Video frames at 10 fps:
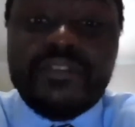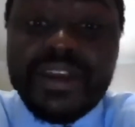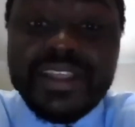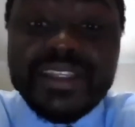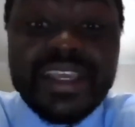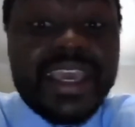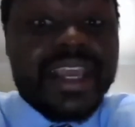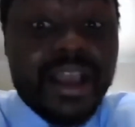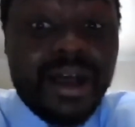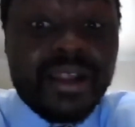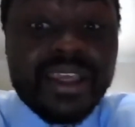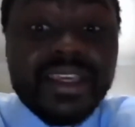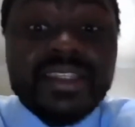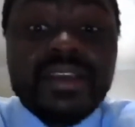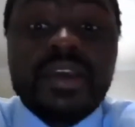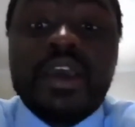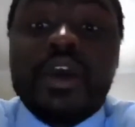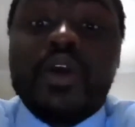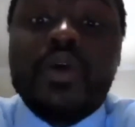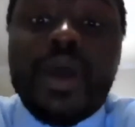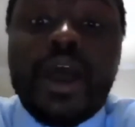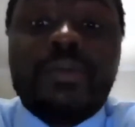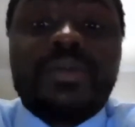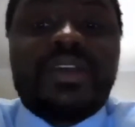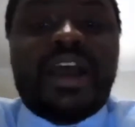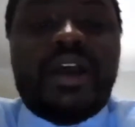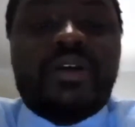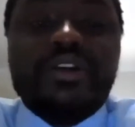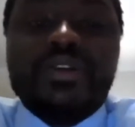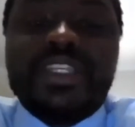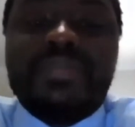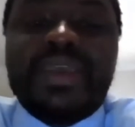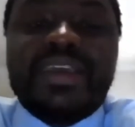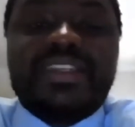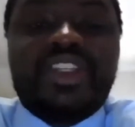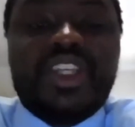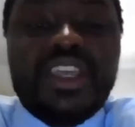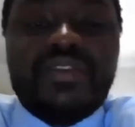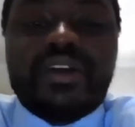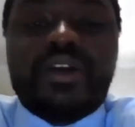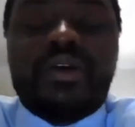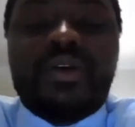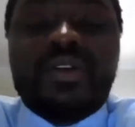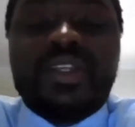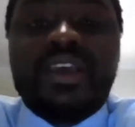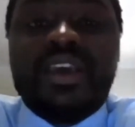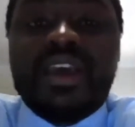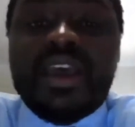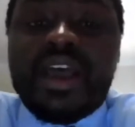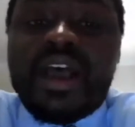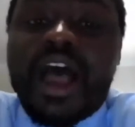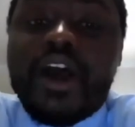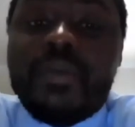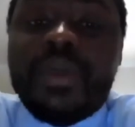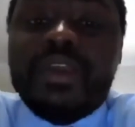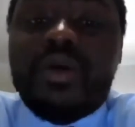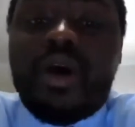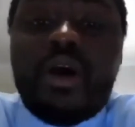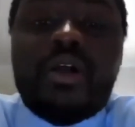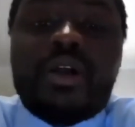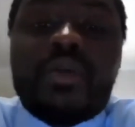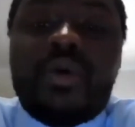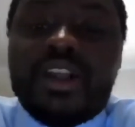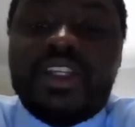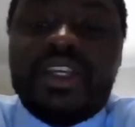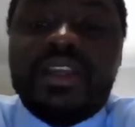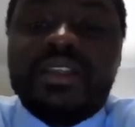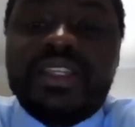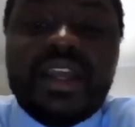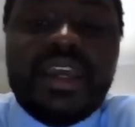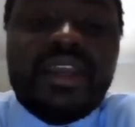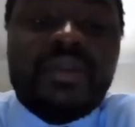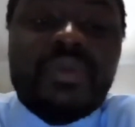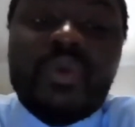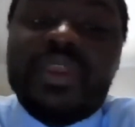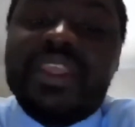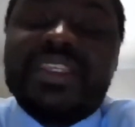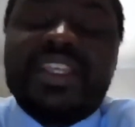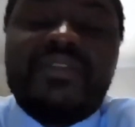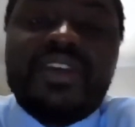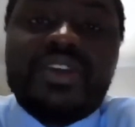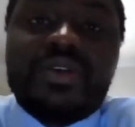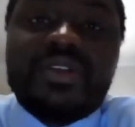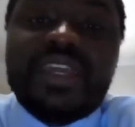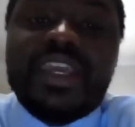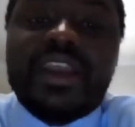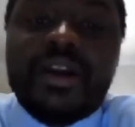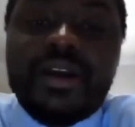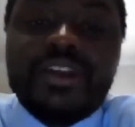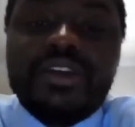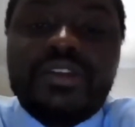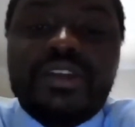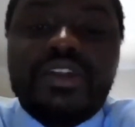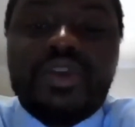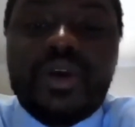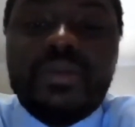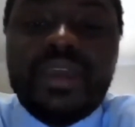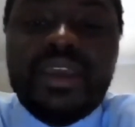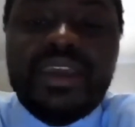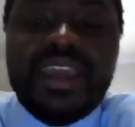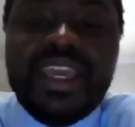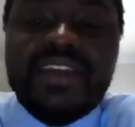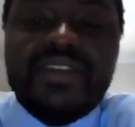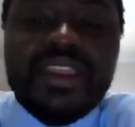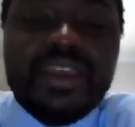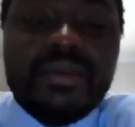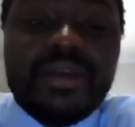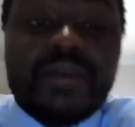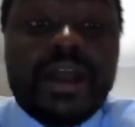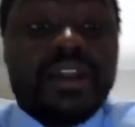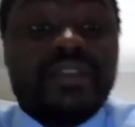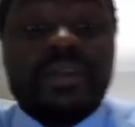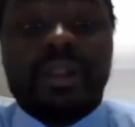friends, and colleagues who helped our new CPAs achieve their goals. I hope that you all are watching tonight with these individuals. I encourage you to join me in giving them a round of